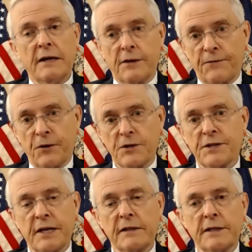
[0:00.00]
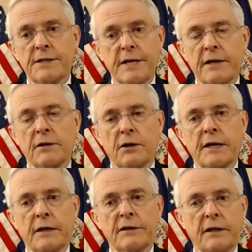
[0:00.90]
the first thing, let's take a look
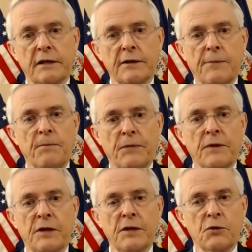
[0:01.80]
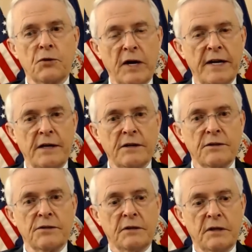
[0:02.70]
at the
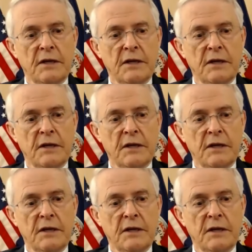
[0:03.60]
Ukrainians.